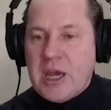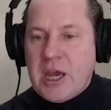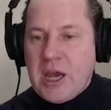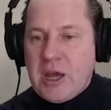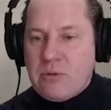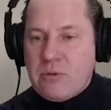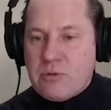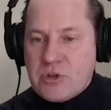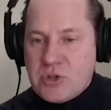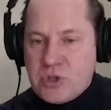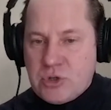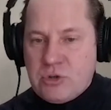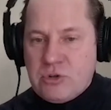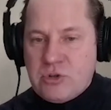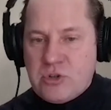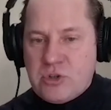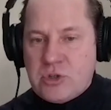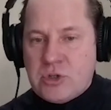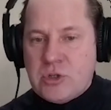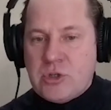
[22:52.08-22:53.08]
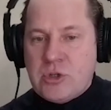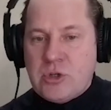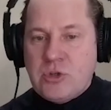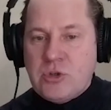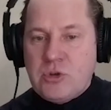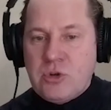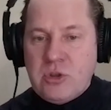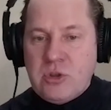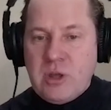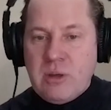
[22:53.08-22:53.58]
and reduced it
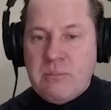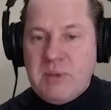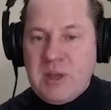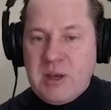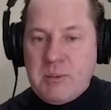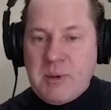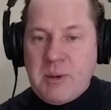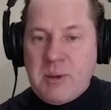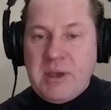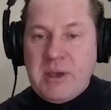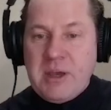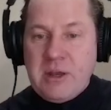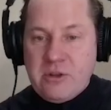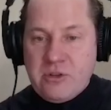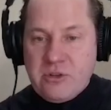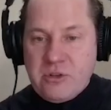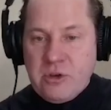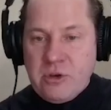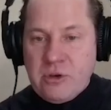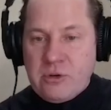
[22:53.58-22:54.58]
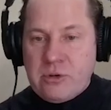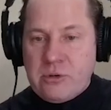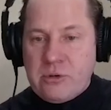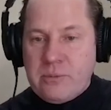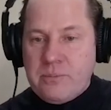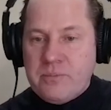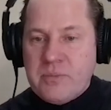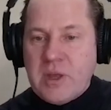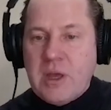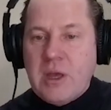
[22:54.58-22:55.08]
to the minimum inner
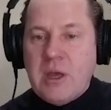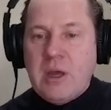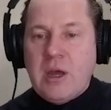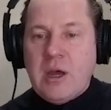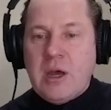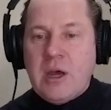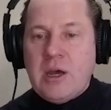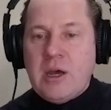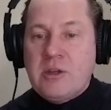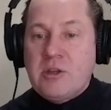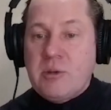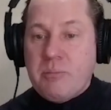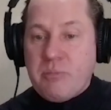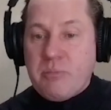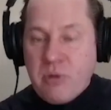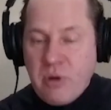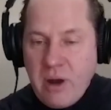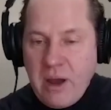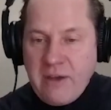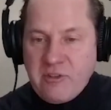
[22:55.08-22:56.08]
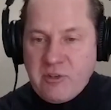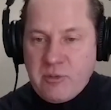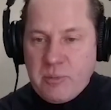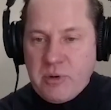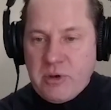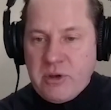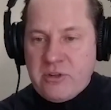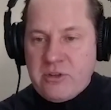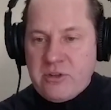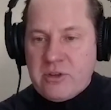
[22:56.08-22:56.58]
circle, a deprived
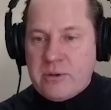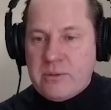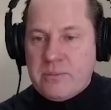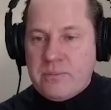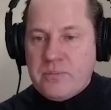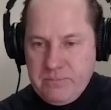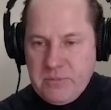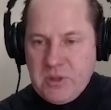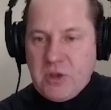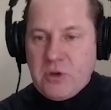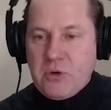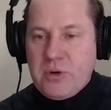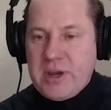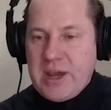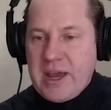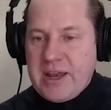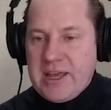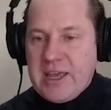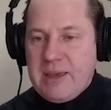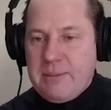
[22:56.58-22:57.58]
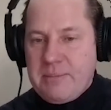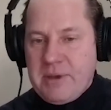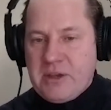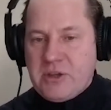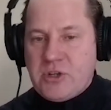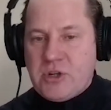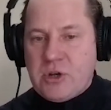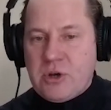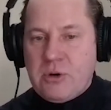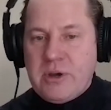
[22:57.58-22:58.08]
person. Creating
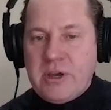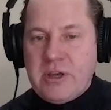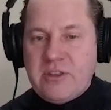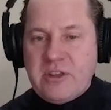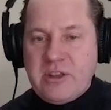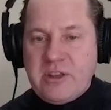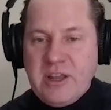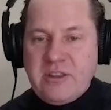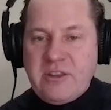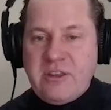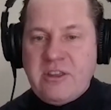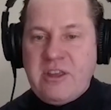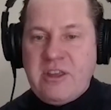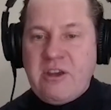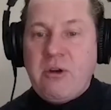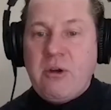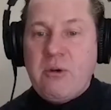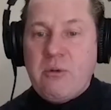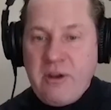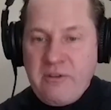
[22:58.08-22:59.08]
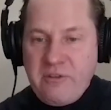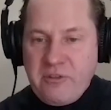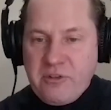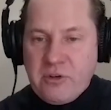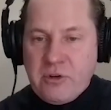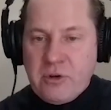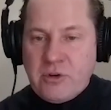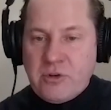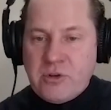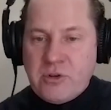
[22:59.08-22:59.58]
Ibasho is a necessary
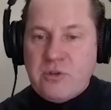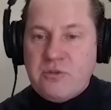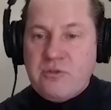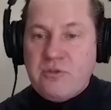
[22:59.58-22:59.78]
refuge